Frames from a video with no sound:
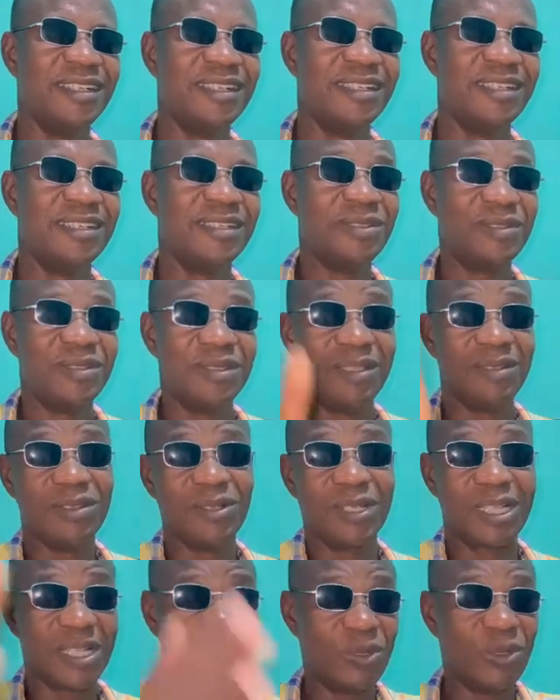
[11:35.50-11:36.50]

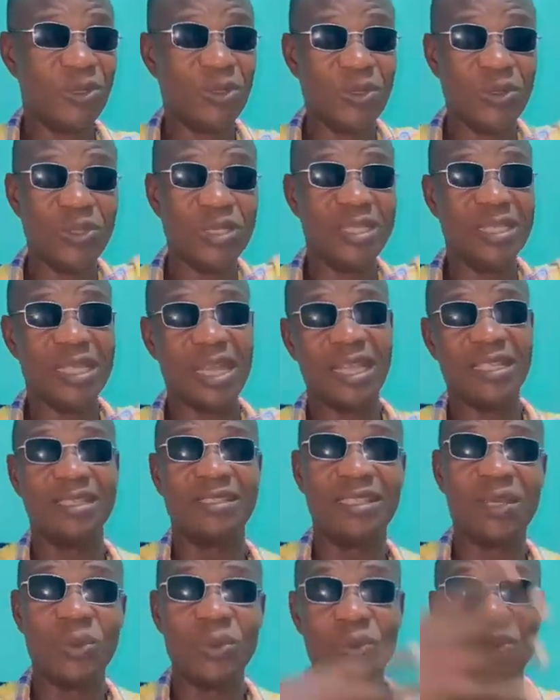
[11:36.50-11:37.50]
Not alone you in
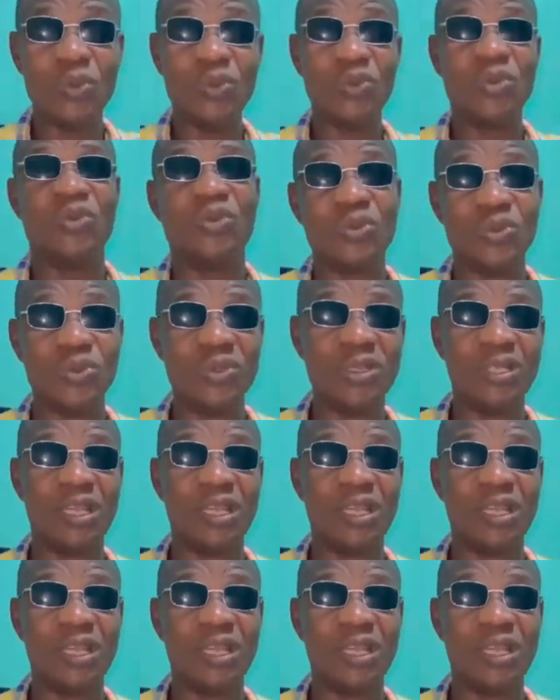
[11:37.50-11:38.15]
Nigeria, who knows you?